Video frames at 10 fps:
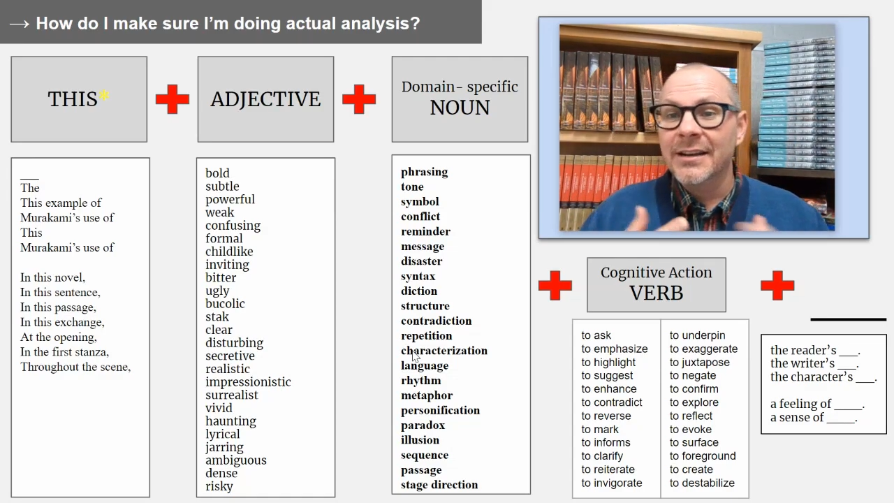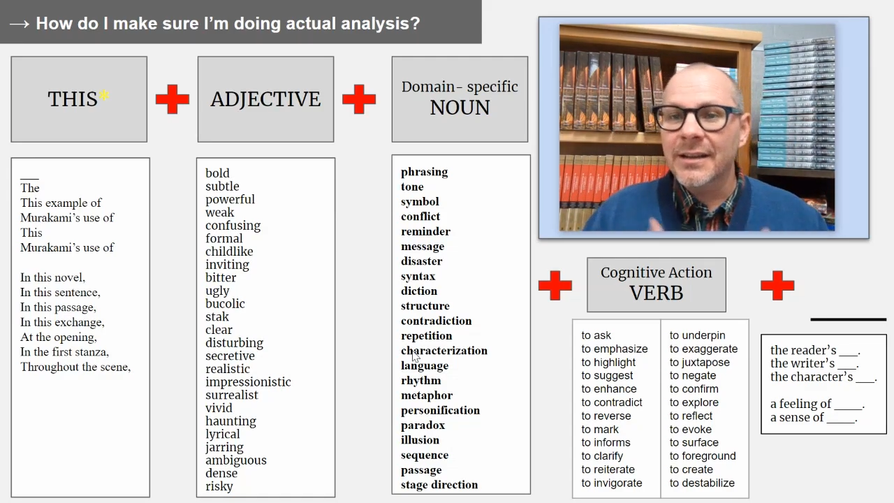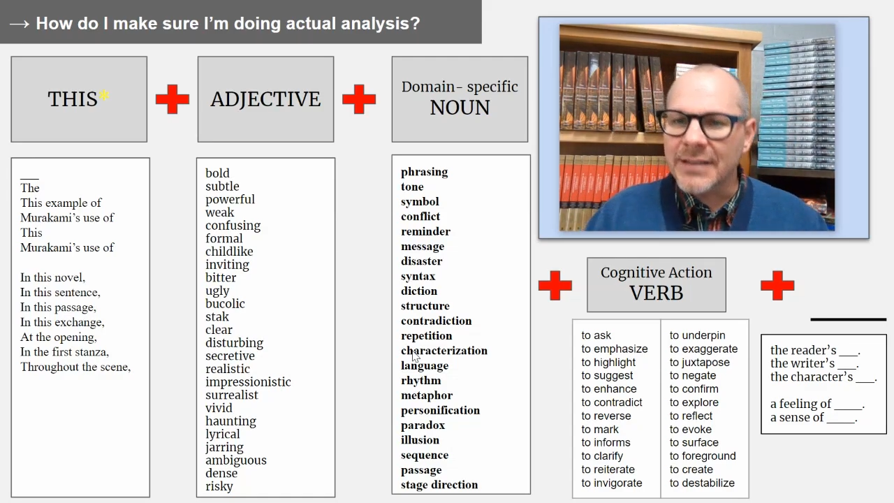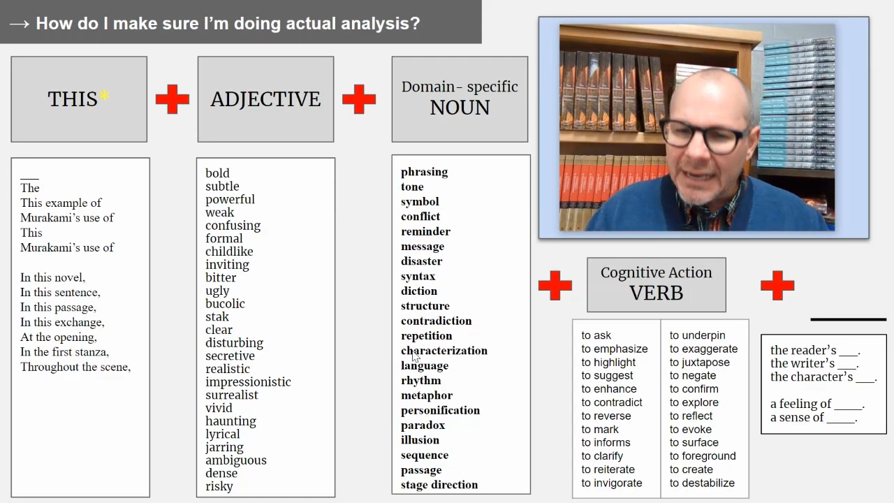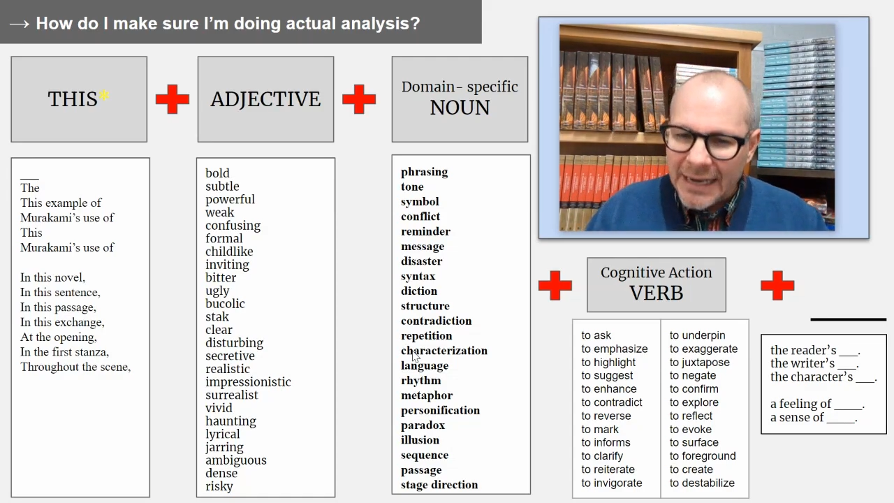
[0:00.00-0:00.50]

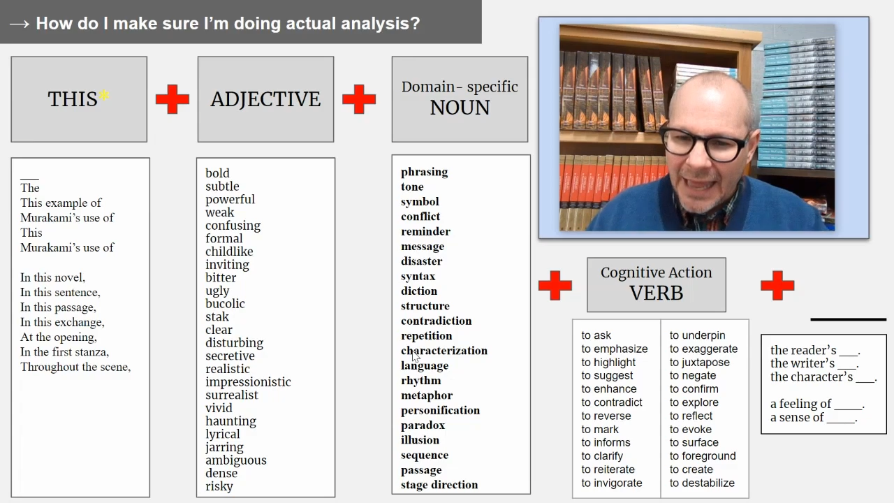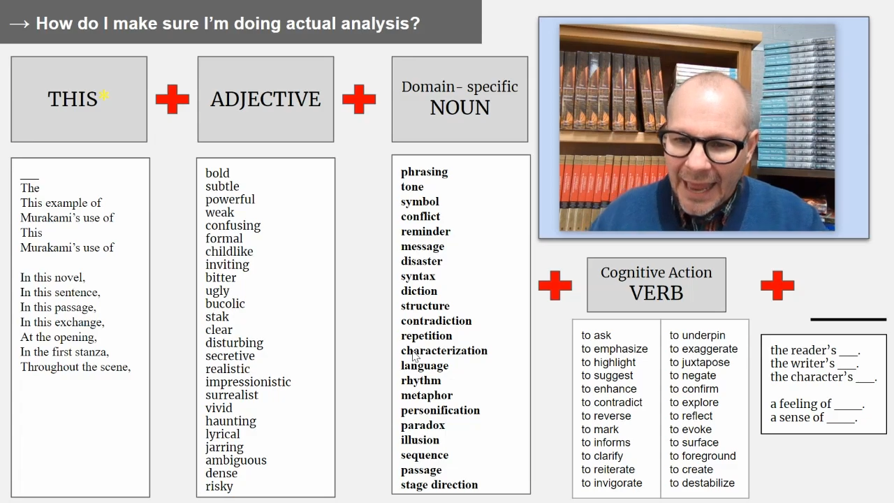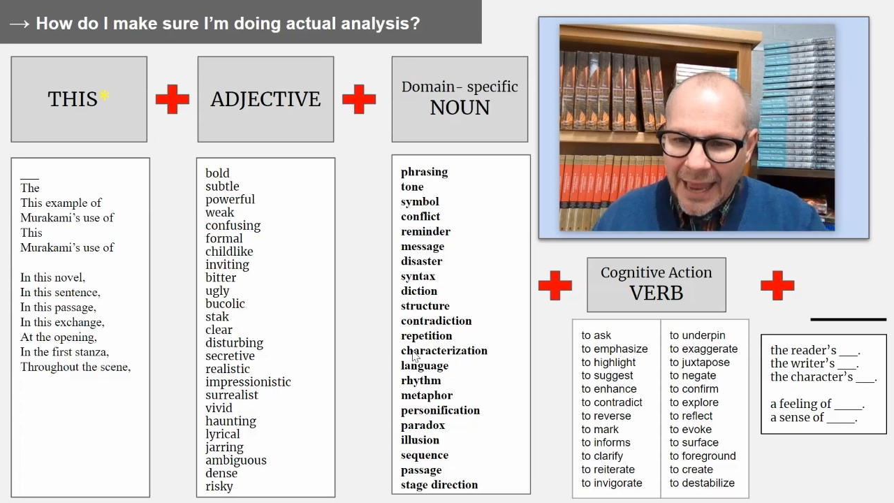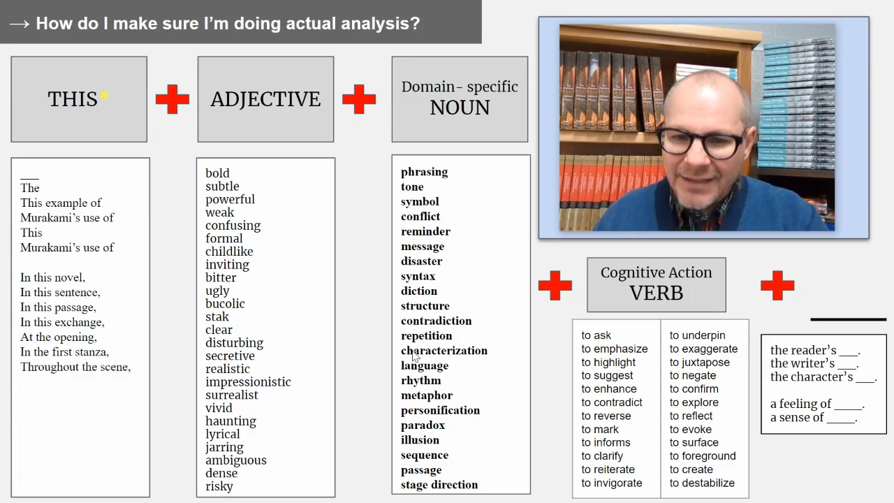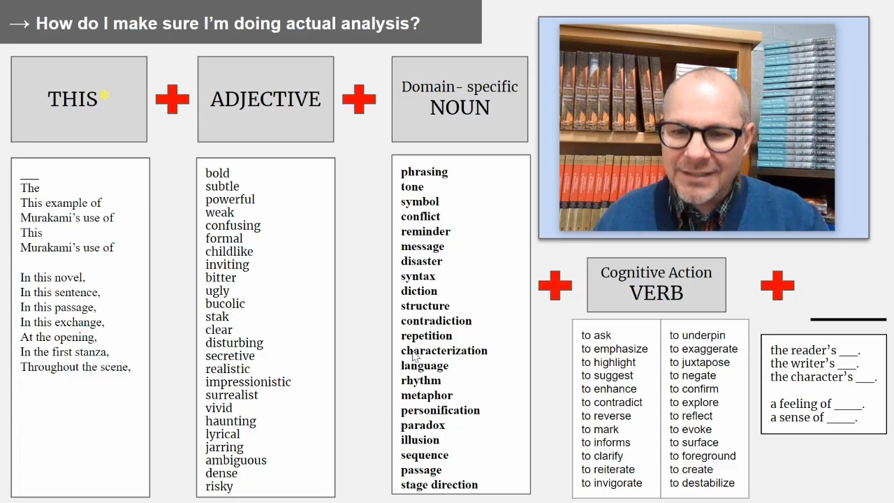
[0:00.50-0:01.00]
Does it
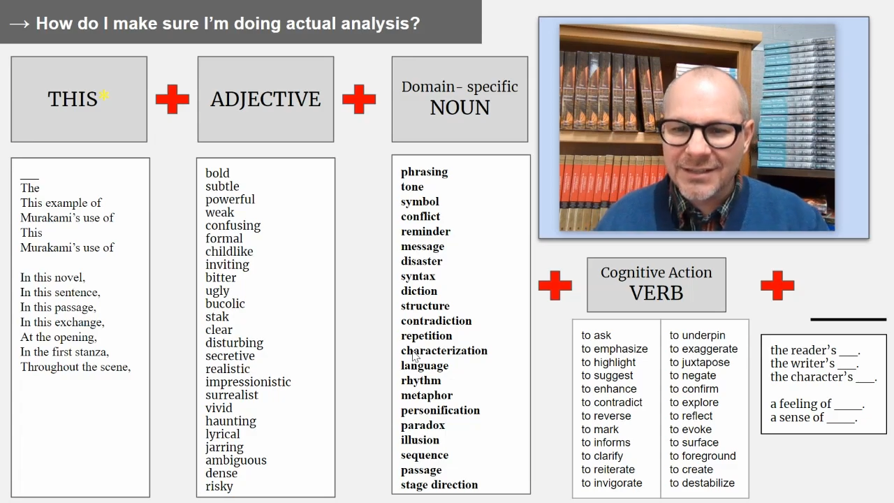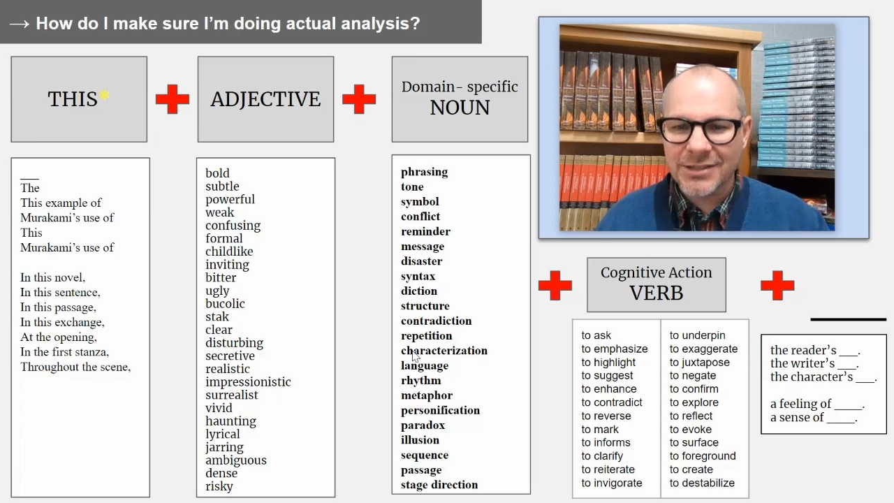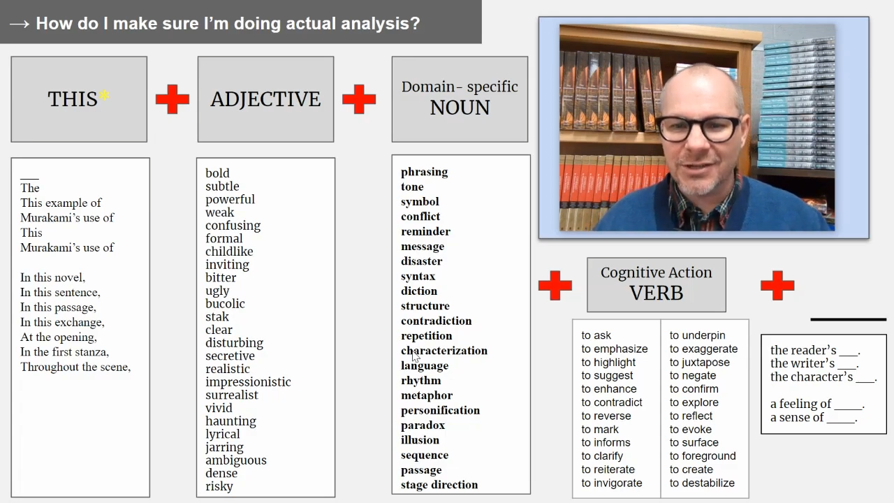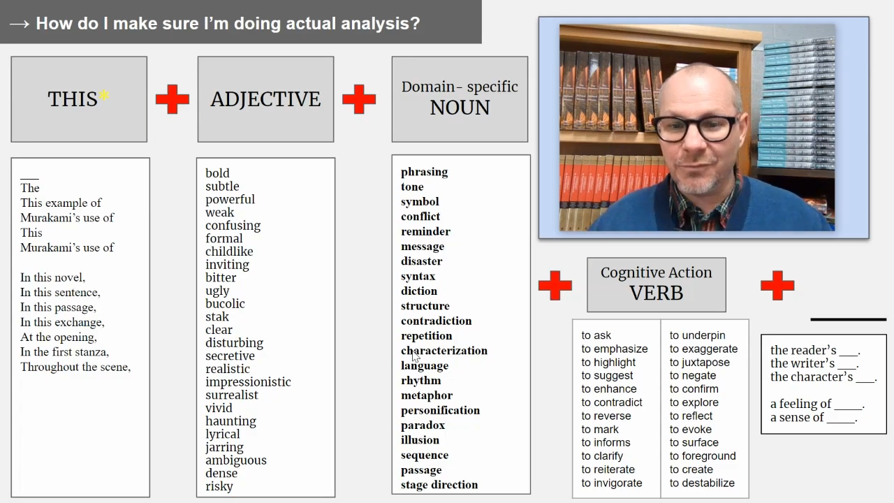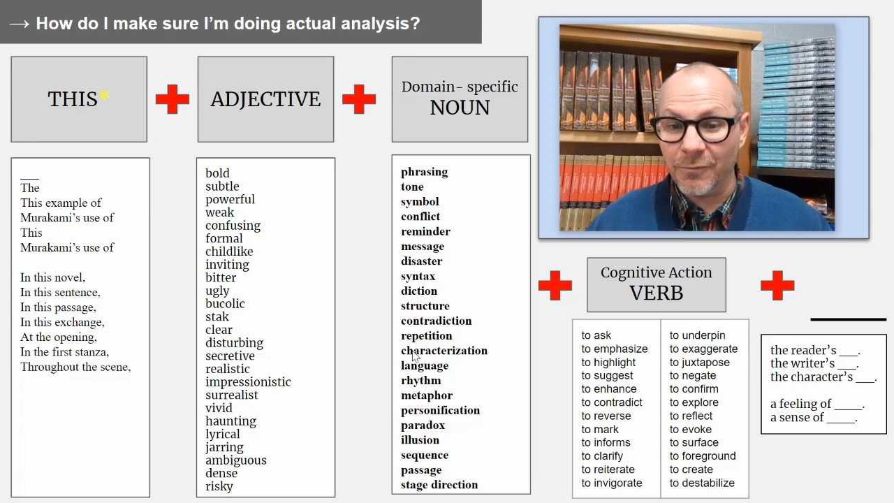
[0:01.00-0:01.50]
enhance?
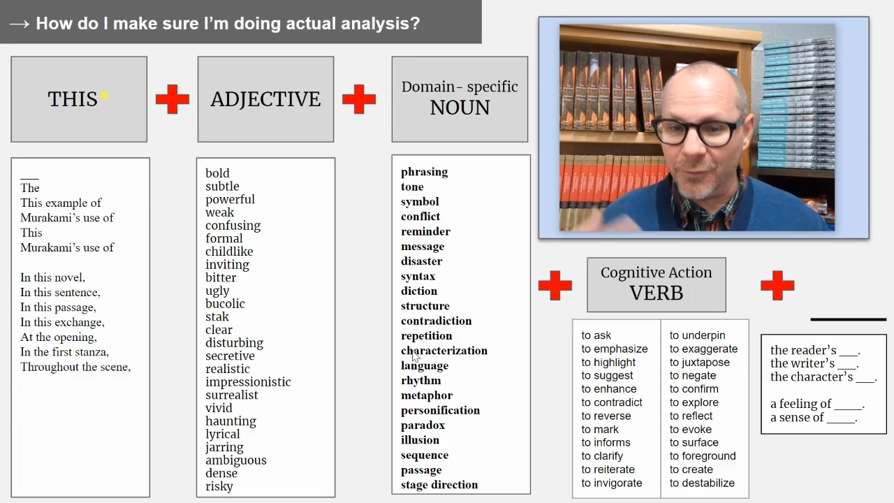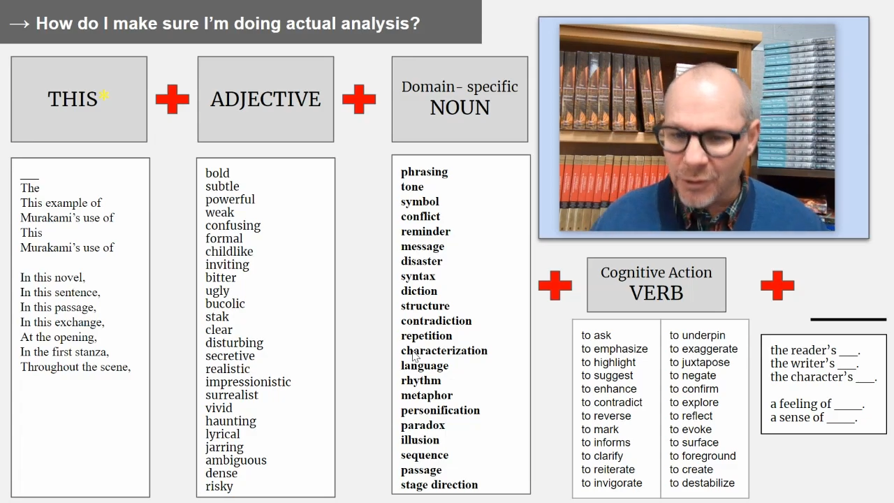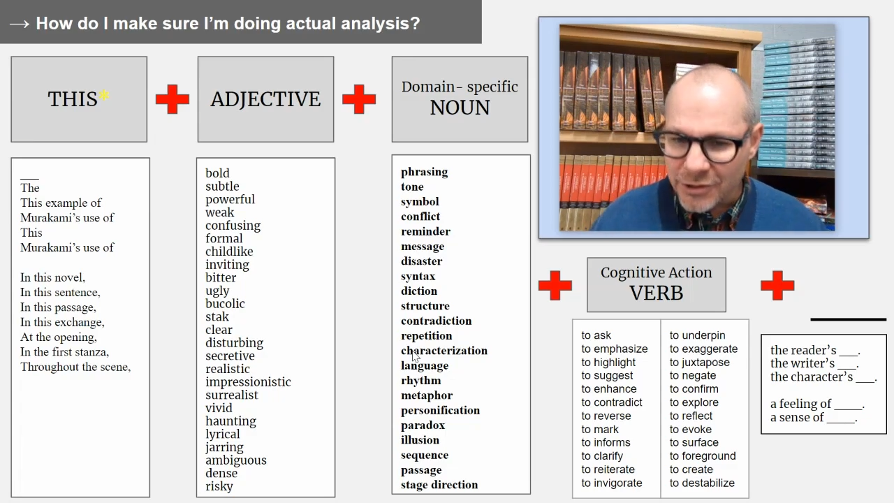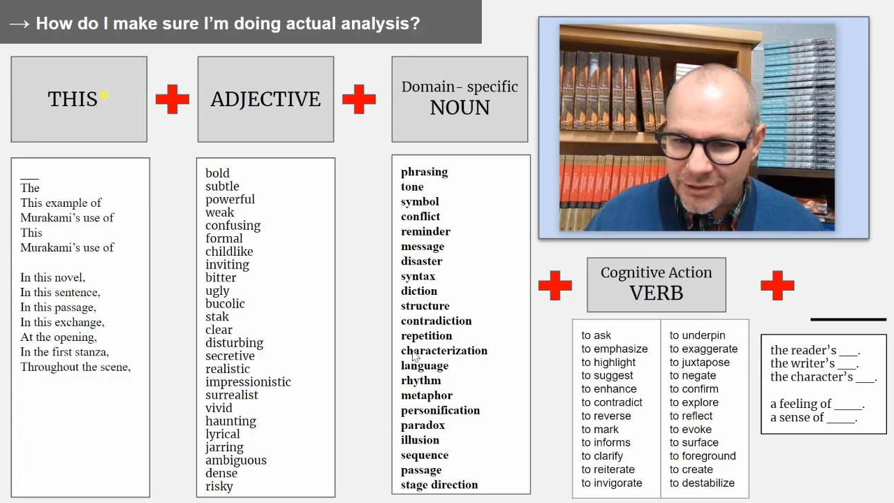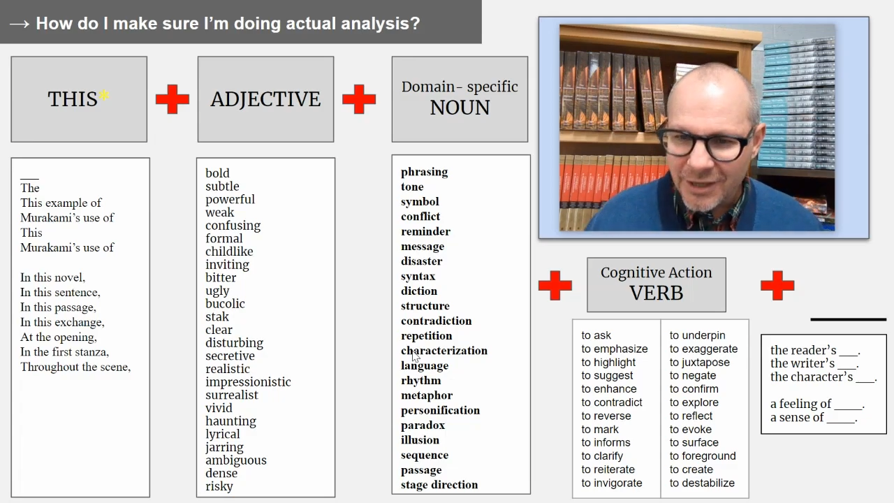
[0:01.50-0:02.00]
Does it
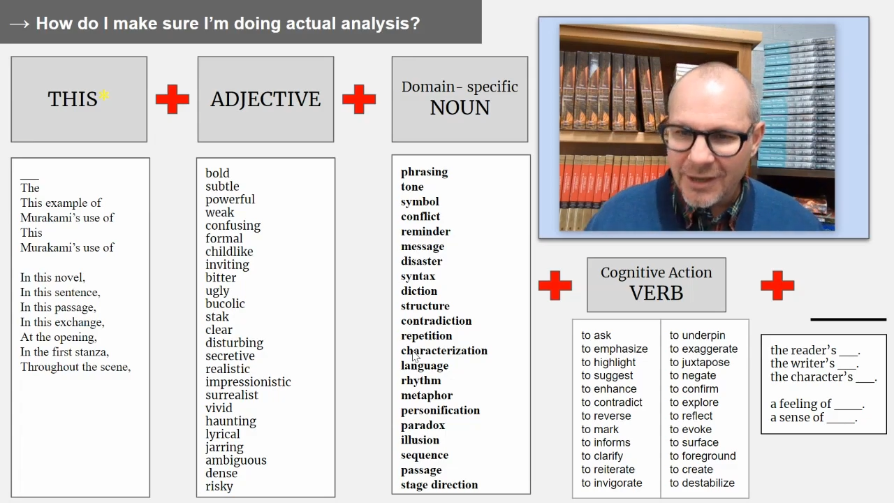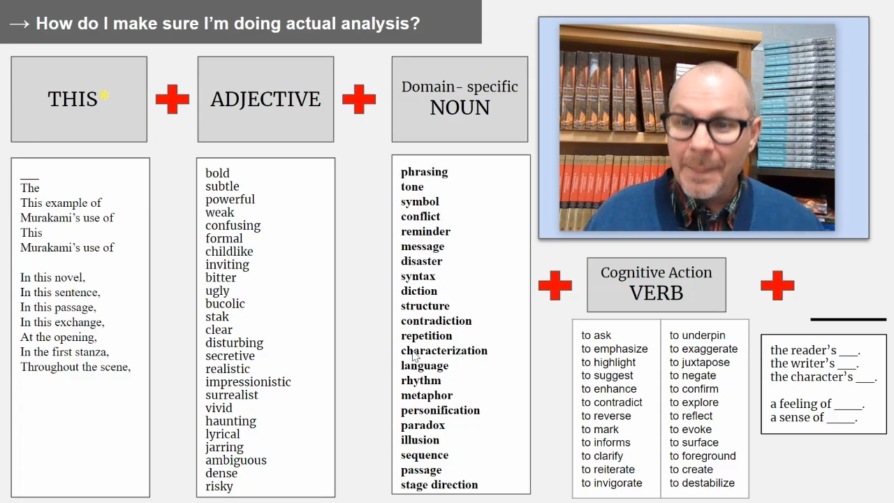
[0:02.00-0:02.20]
reverse?